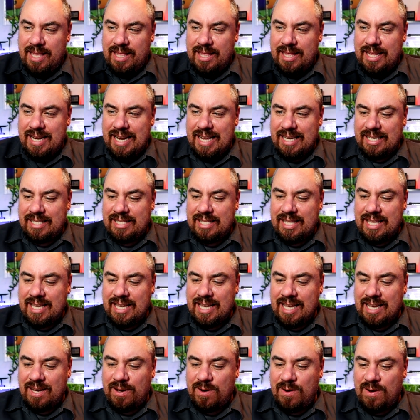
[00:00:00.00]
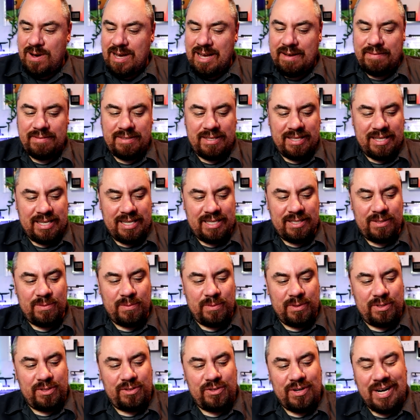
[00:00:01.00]
The next thing I got after this
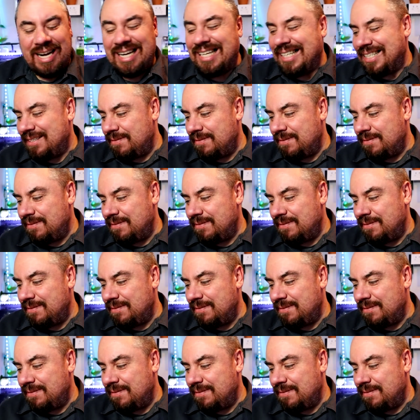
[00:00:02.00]
was trying